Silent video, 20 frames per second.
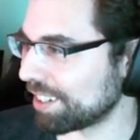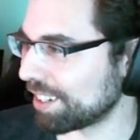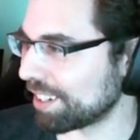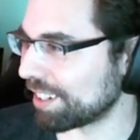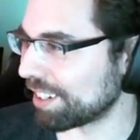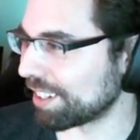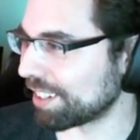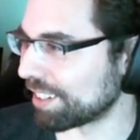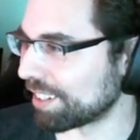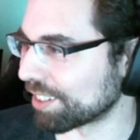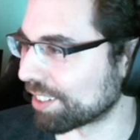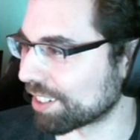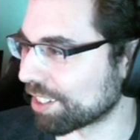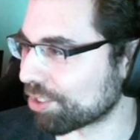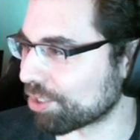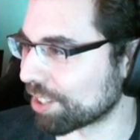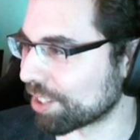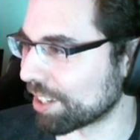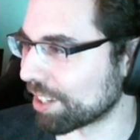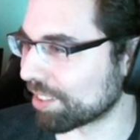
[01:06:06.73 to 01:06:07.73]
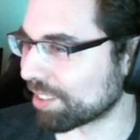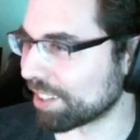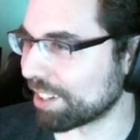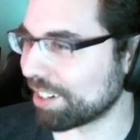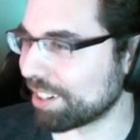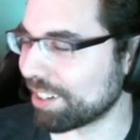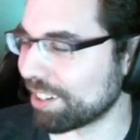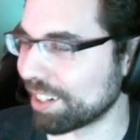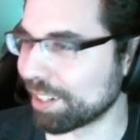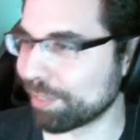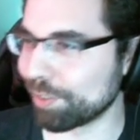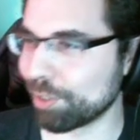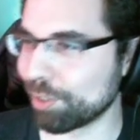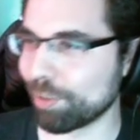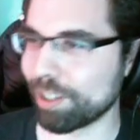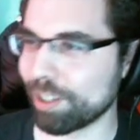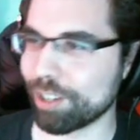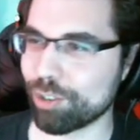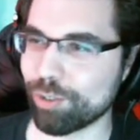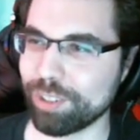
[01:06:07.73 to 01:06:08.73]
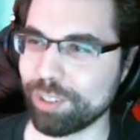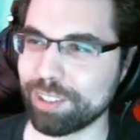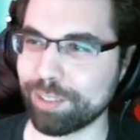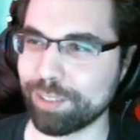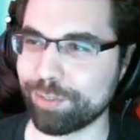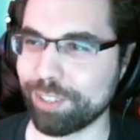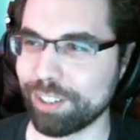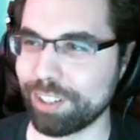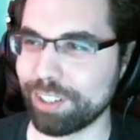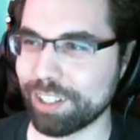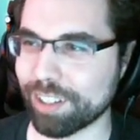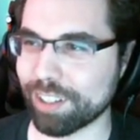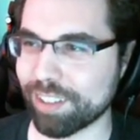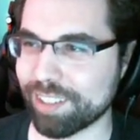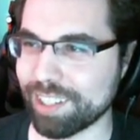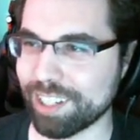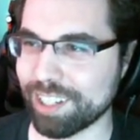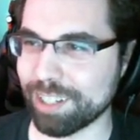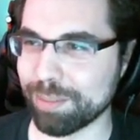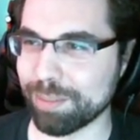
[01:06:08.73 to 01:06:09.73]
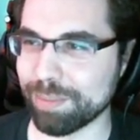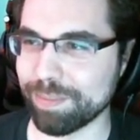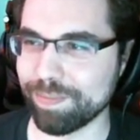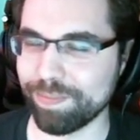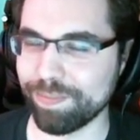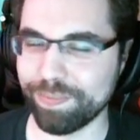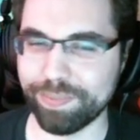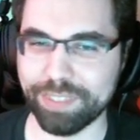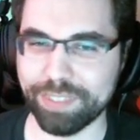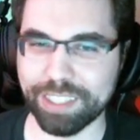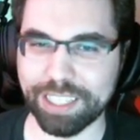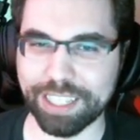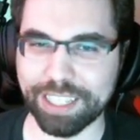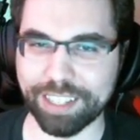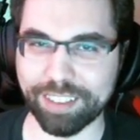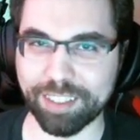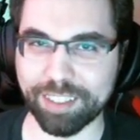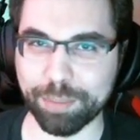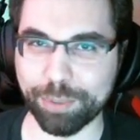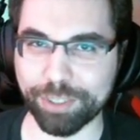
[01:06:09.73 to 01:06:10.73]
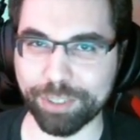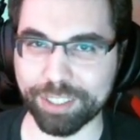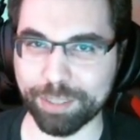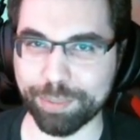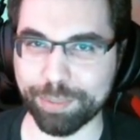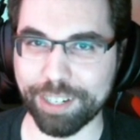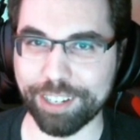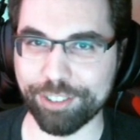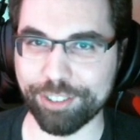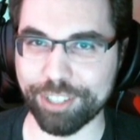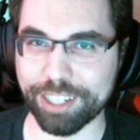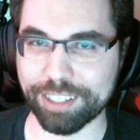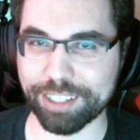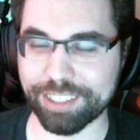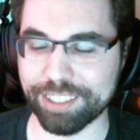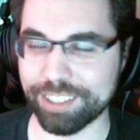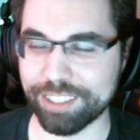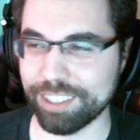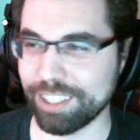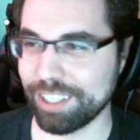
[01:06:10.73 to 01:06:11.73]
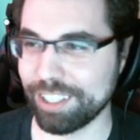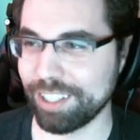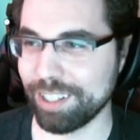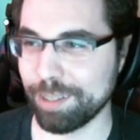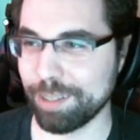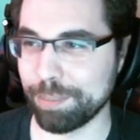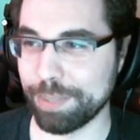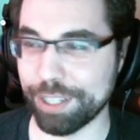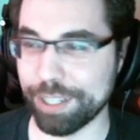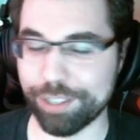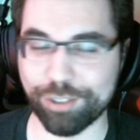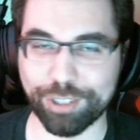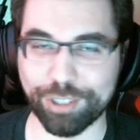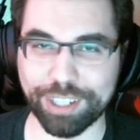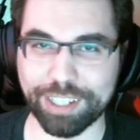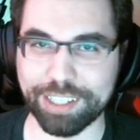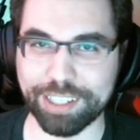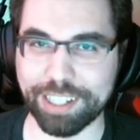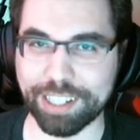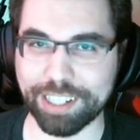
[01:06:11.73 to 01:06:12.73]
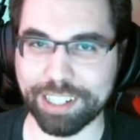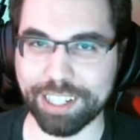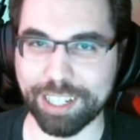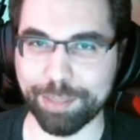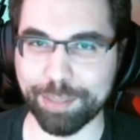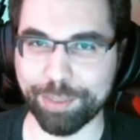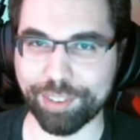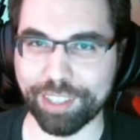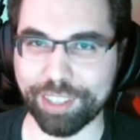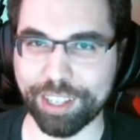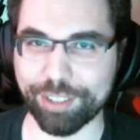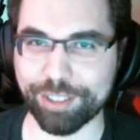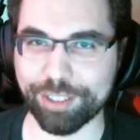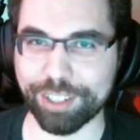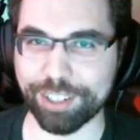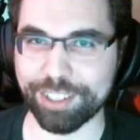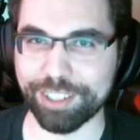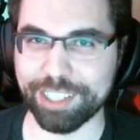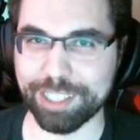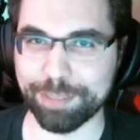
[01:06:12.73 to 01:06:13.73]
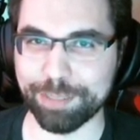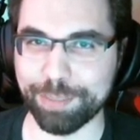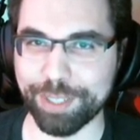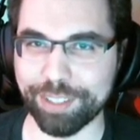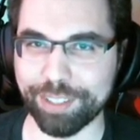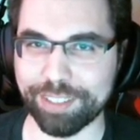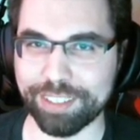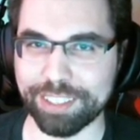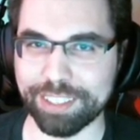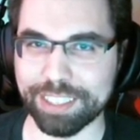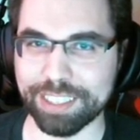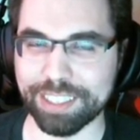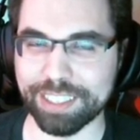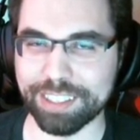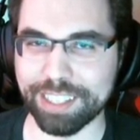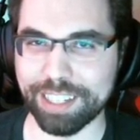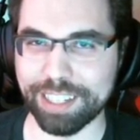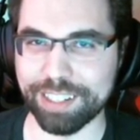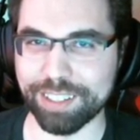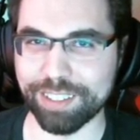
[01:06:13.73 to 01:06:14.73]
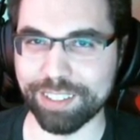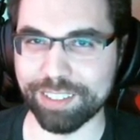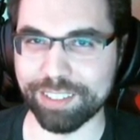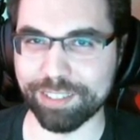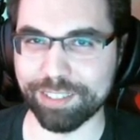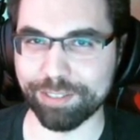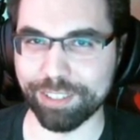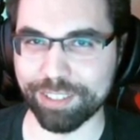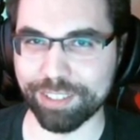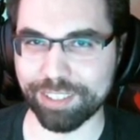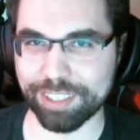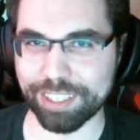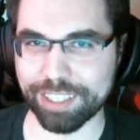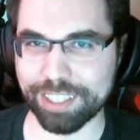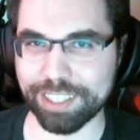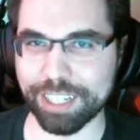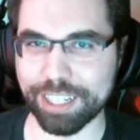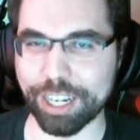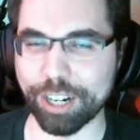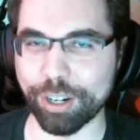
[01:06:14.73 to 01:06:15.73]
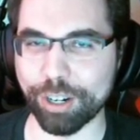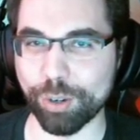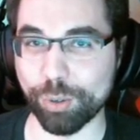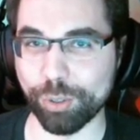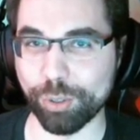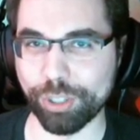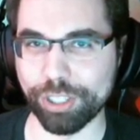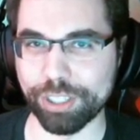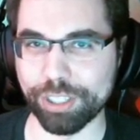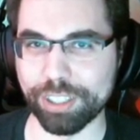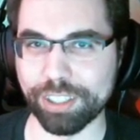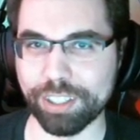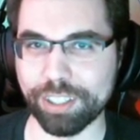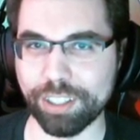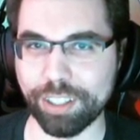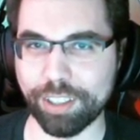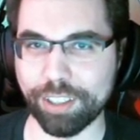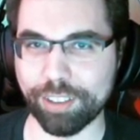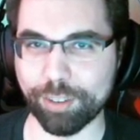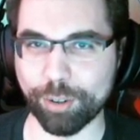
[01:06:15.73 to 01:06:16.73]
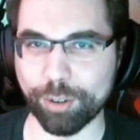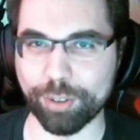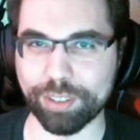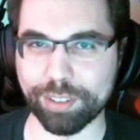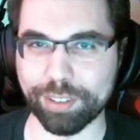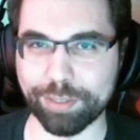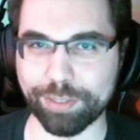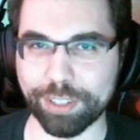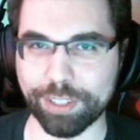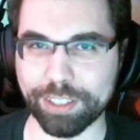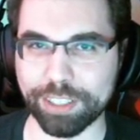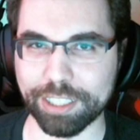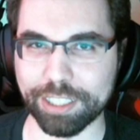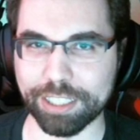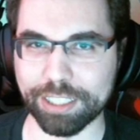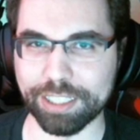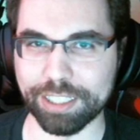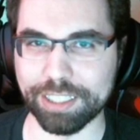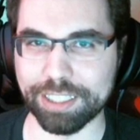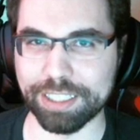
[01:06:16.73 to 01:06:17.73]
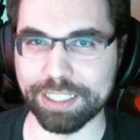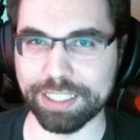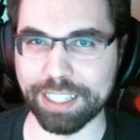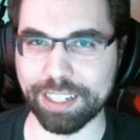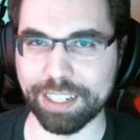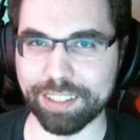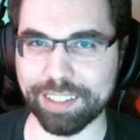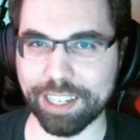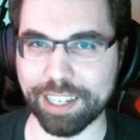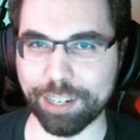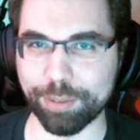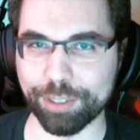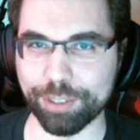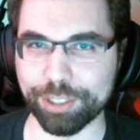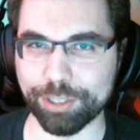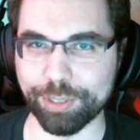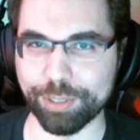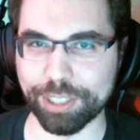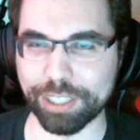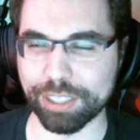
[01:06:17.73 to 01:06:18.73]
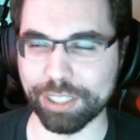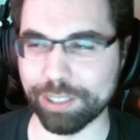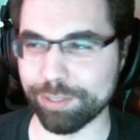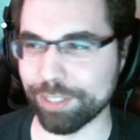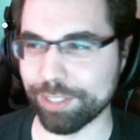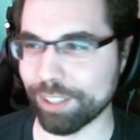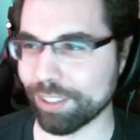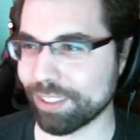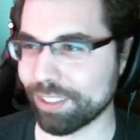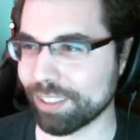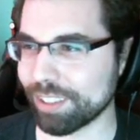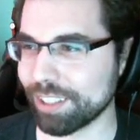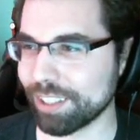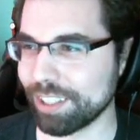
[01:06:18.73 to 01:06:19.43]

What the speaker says: Catch you guys there. And if you want to join the fun next time and support the project, patreon.com/GunnerHeatPC. That is, once again, our only source of funding, and that is how we're doing all of this.